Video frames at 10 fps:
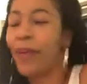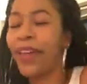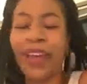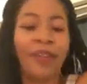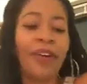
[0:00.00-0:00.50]

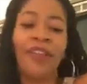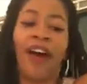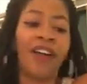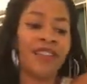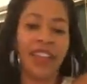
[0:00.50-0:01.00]
But yeah, we've
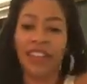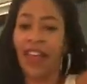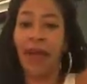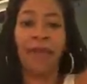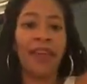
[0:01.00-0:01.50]
all done
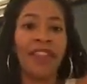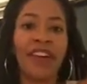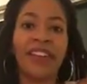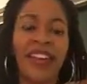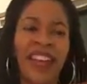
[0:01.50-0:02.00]
that, been
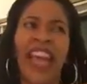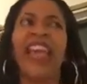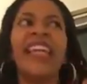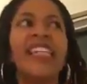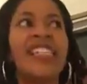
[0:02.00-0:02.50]
there, done
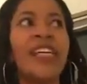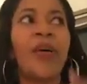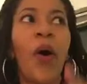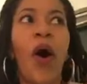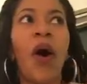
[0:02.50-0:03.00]
that. And it's
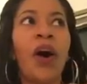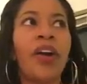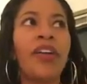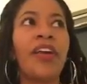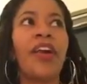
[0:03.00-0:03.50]
still
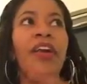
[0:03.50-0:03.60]
hard